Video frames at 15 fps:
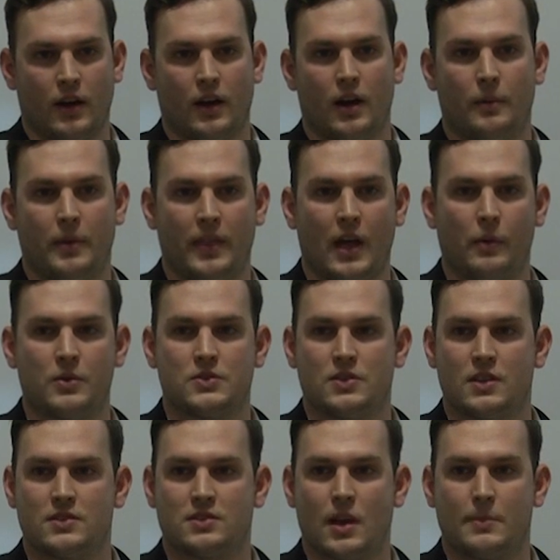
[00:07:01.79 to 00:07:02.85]
um, and that was
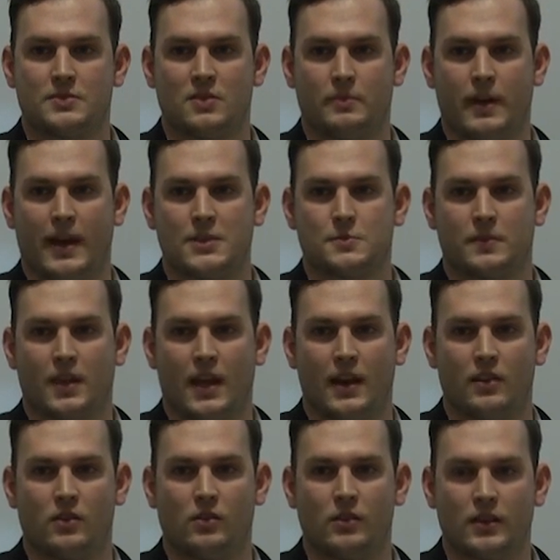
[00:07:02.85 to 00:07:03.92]
the inception of Bass
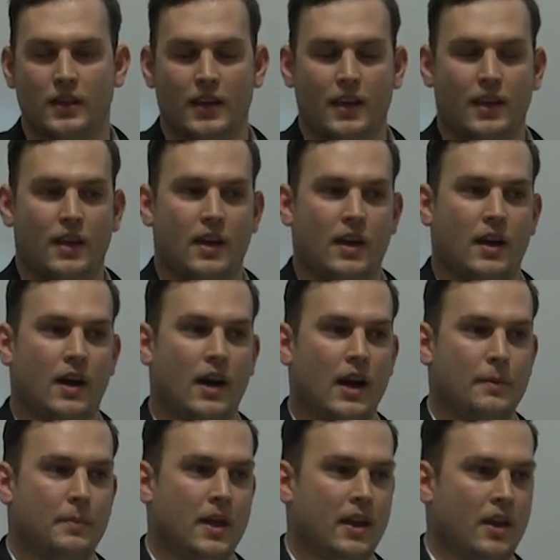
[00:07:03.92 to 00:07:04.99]
Mechanical.
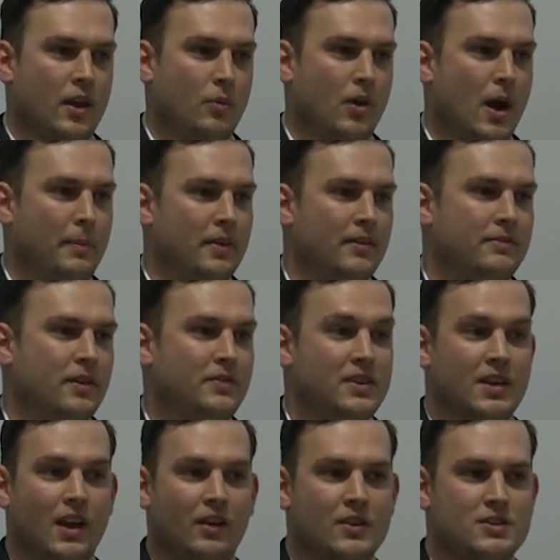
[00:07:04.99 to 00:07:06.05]
I made a whopping
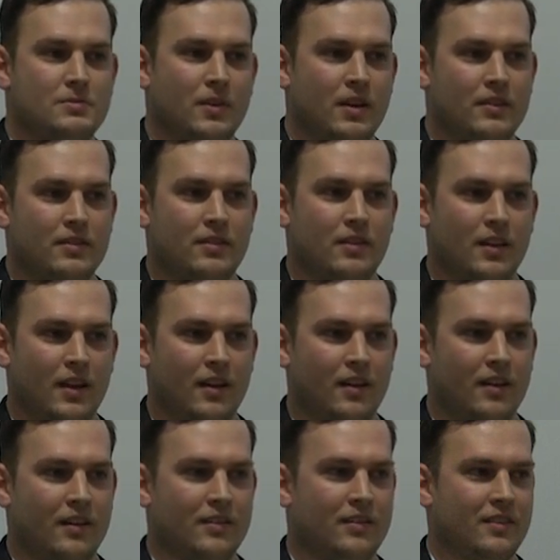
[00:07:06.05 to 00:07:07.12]
$50 a month
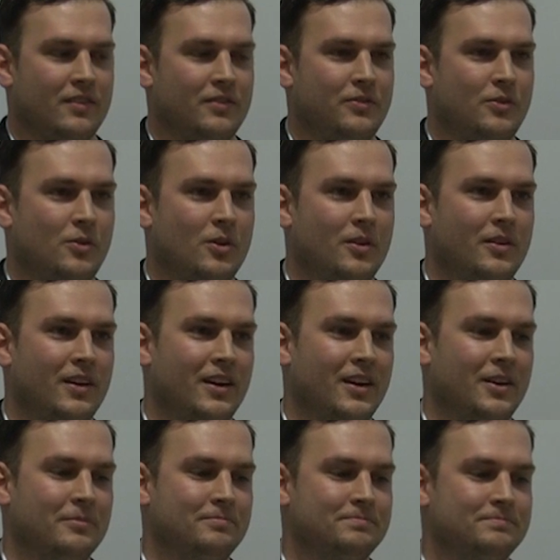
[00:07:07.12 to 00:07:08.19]
uh, for
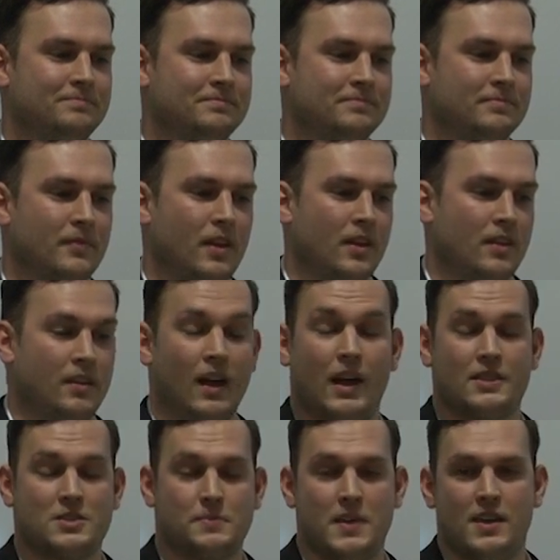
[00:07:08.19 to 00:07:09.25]
um,
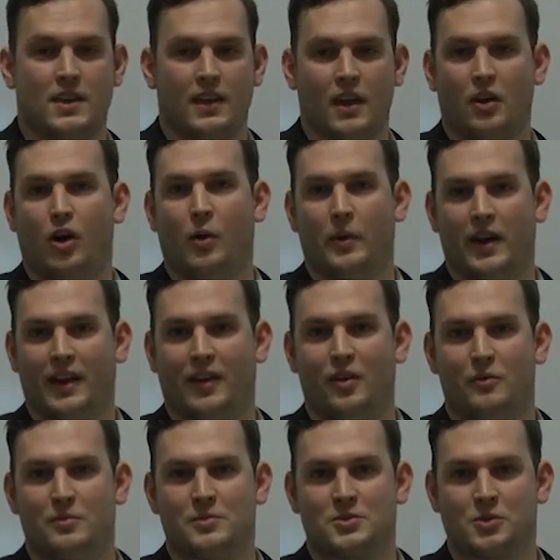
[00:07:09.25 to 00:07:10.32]
not speaking at all when I got
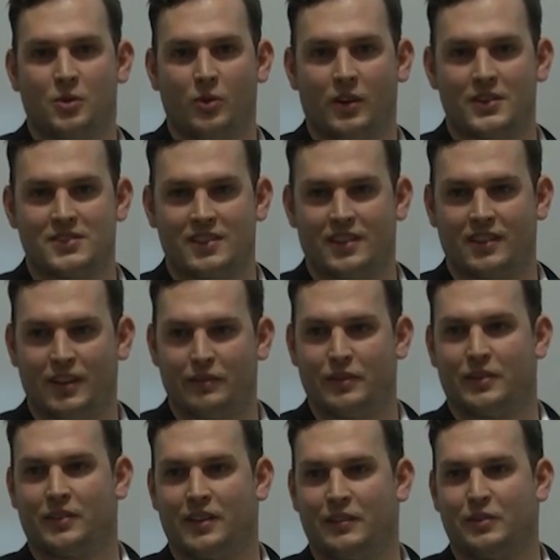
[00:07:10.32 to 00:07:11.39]
home from school because the
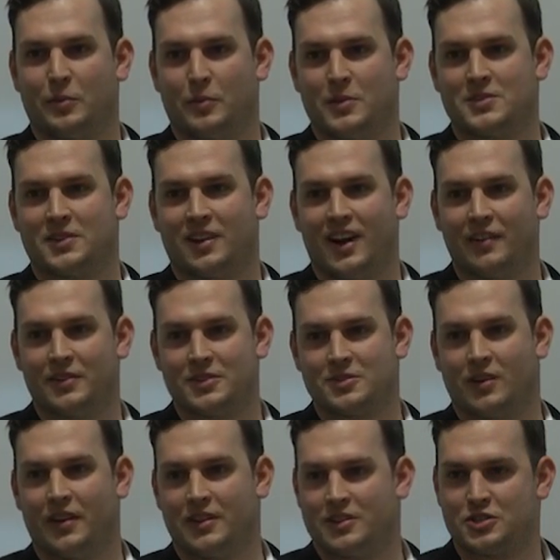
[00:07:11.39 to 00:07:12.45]
living room was our office,
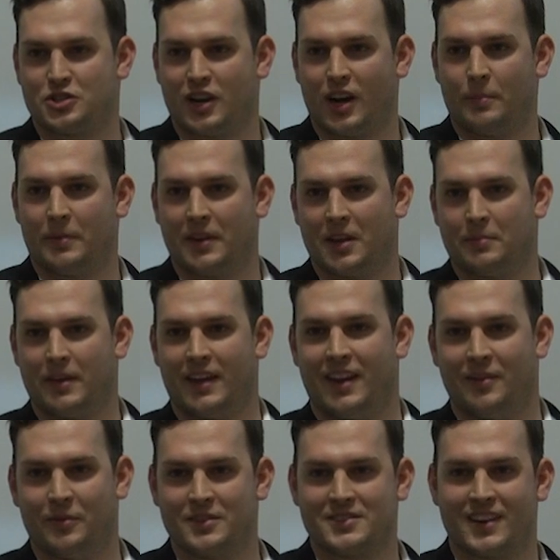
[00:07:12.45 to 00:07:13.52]
so I had to just shut up and get
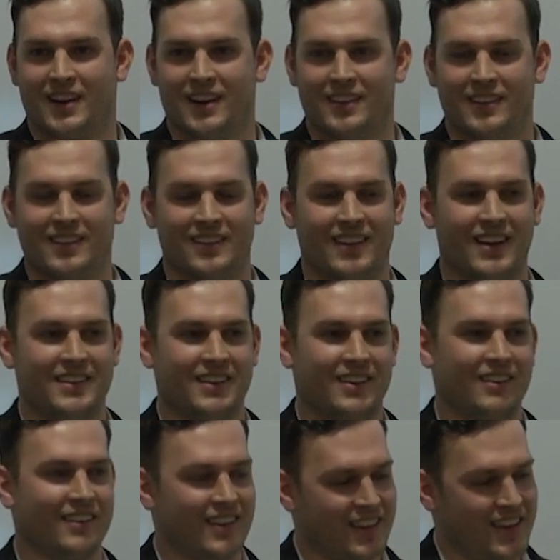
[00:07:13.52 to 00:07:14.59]
paid was kind of the, the
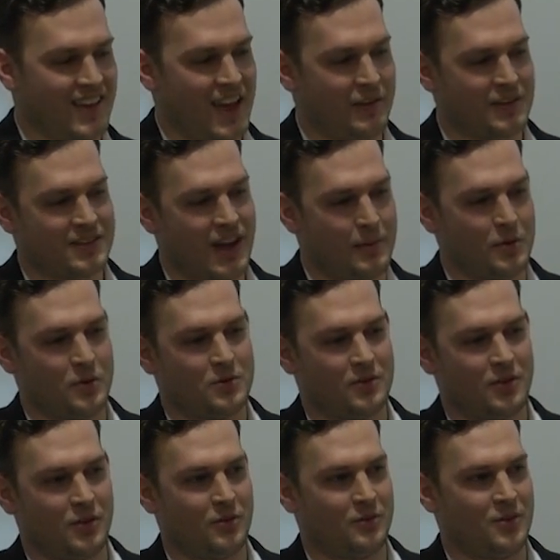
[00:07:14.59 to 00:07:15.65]
ideal. Every time you,
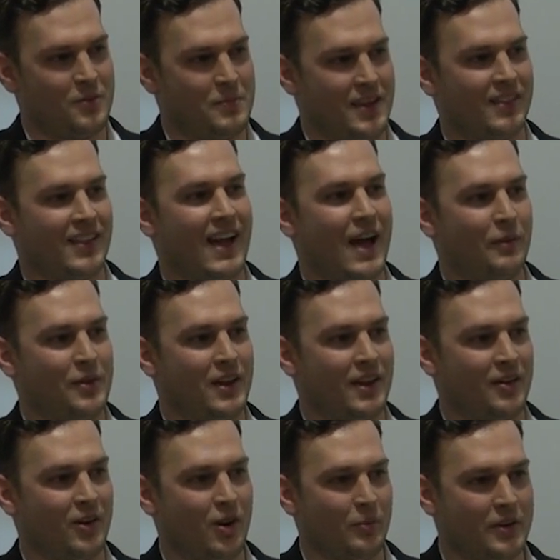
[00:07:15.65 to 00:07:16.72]
you, would be loud when you get
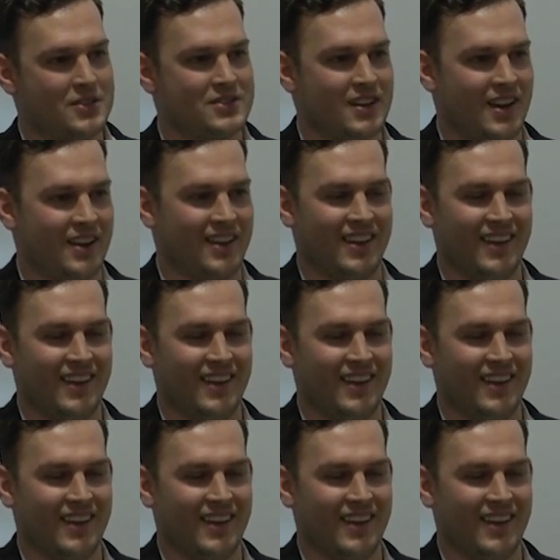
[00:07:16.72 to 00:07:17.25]
home, which I,